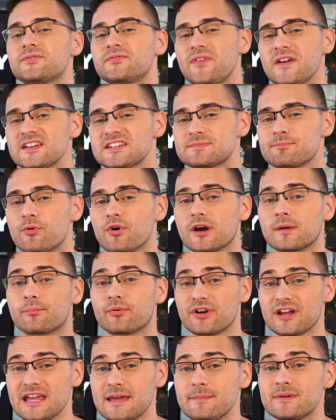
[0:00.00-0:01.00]
Facebook
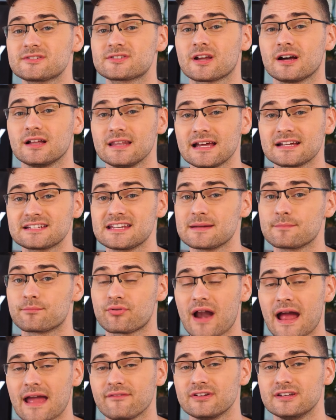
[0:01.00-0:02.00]
prohibits collecting
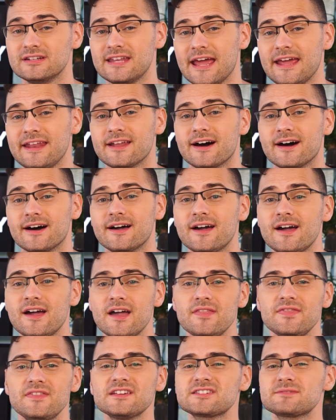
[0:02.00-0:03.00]
private data,
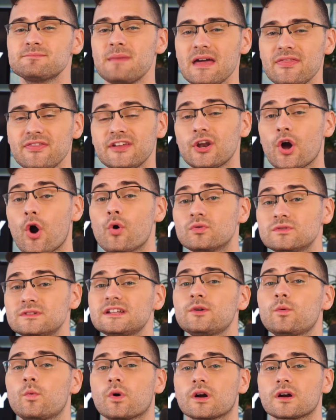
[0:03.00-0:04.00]
this method
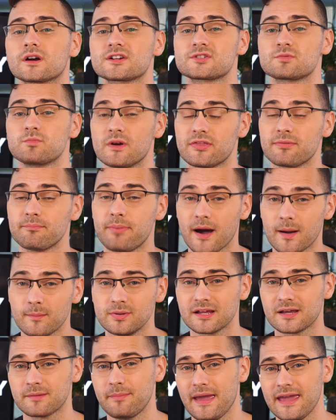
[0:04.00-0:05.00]
only works with
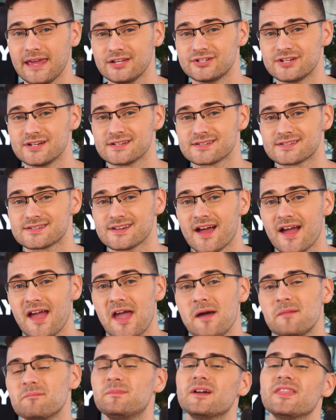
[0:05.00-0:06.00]
public pages.
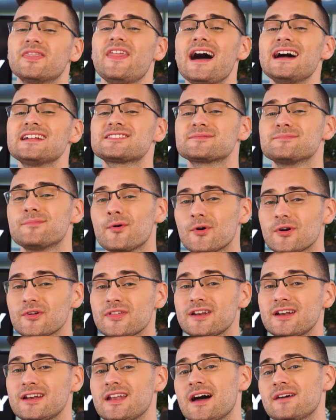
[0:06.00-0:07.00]
But that's more
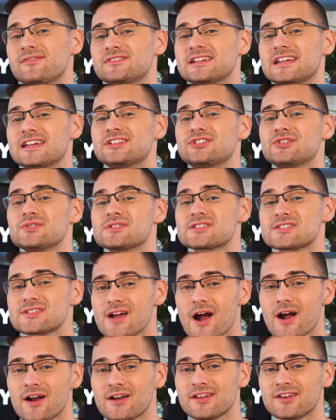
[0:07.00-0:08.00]
than enough to get you
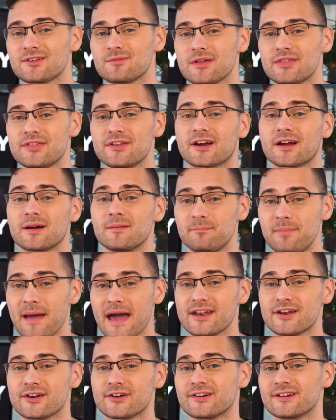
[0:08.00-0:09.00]
started with your
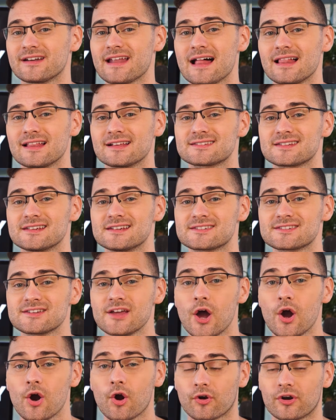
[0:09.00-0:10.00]
competitor
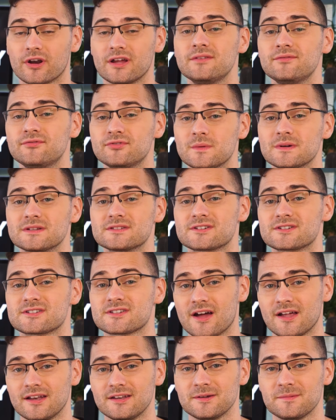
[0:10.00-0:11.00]
analysis or influencers
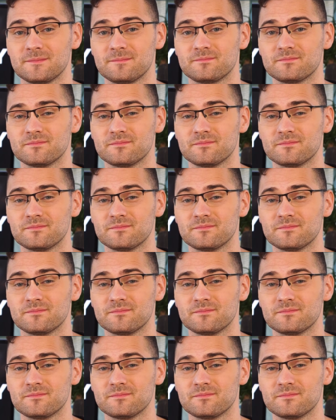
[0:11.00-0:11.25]
hunt.